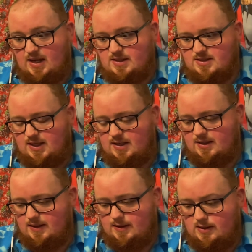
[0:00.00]
a kid.
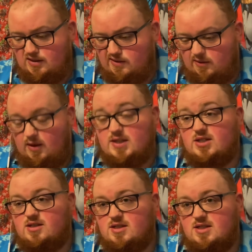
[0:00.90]
Fuck,
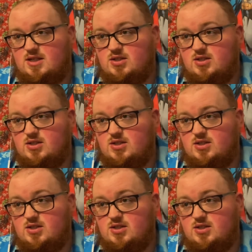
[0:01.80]
he's a teenager.